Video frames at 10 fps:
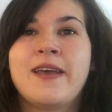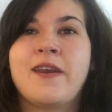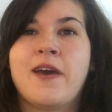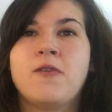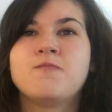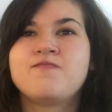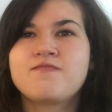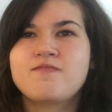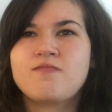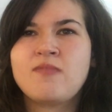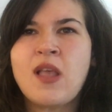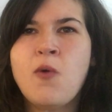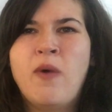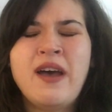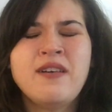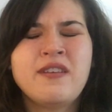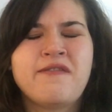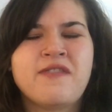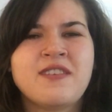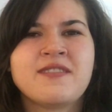Now, while
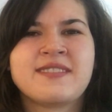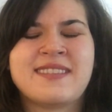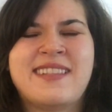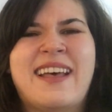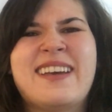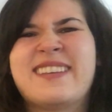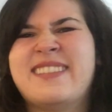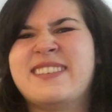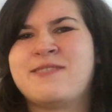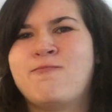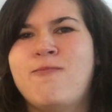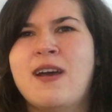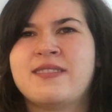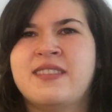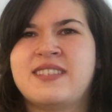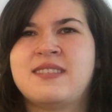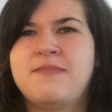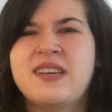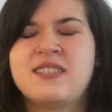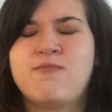it feels like this
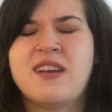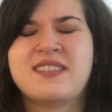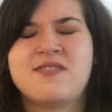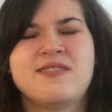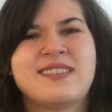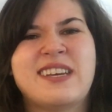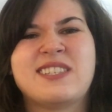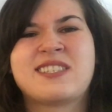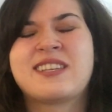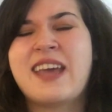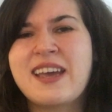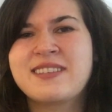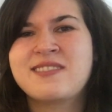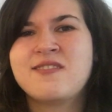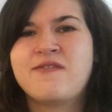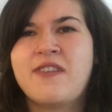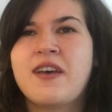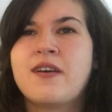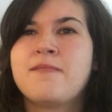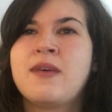space western slash gangster
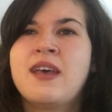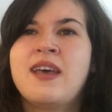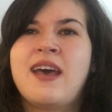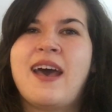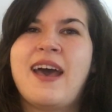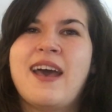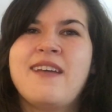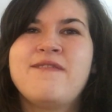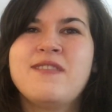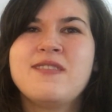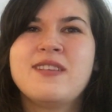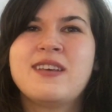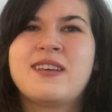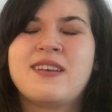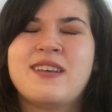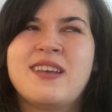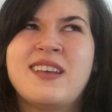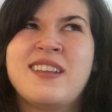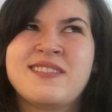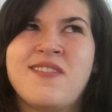film, I feel like
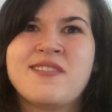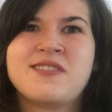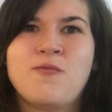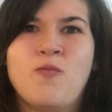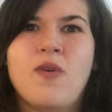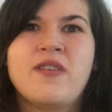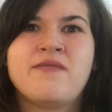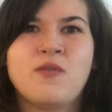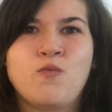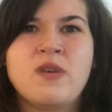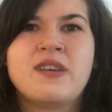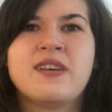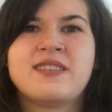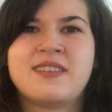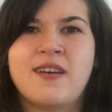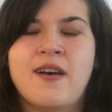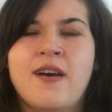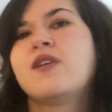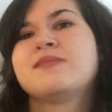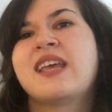it is also one of the weakest
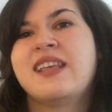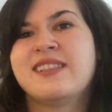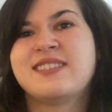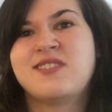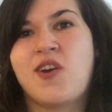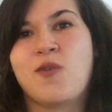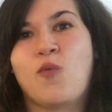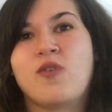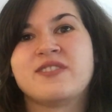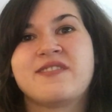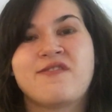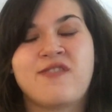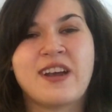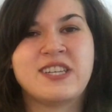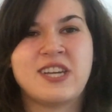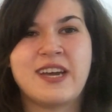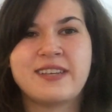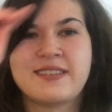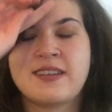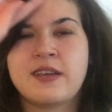films in the Star Wars
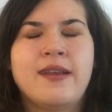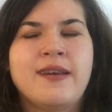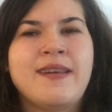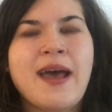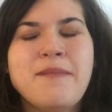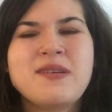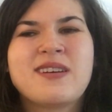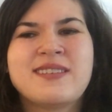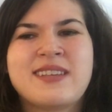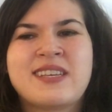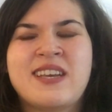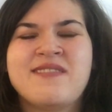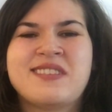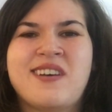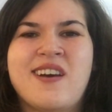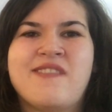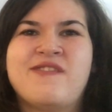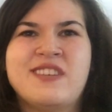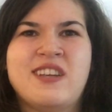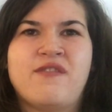franchise. Not because it gives
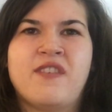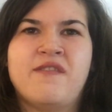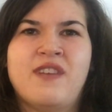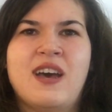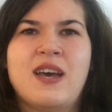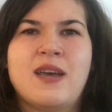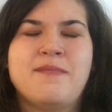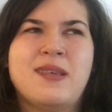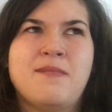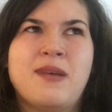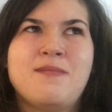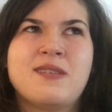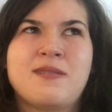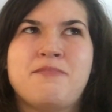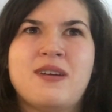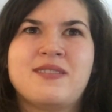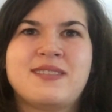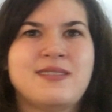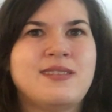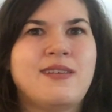off a different vibe than maybe in
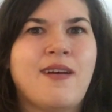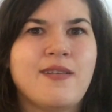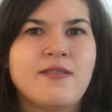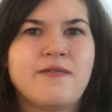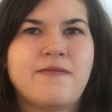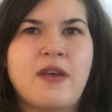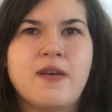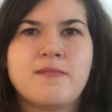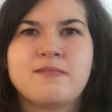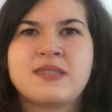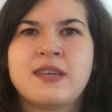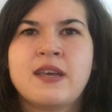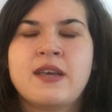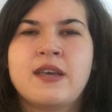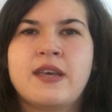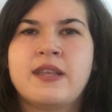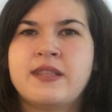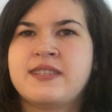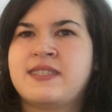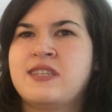comparison to the other films
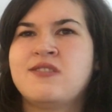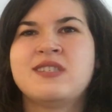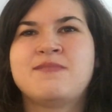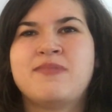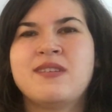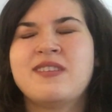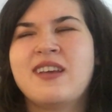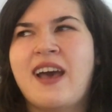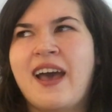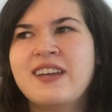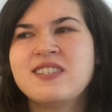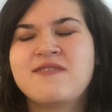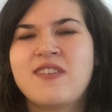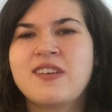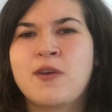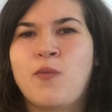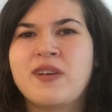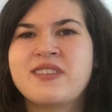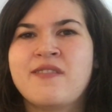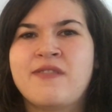in the series, but I just felt like it
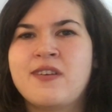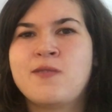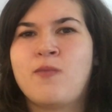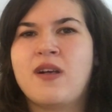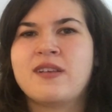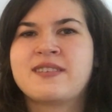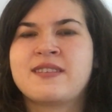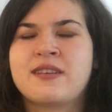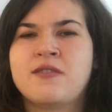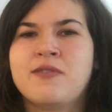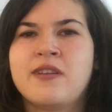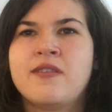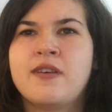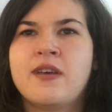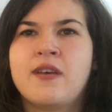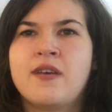wasn't a very well executed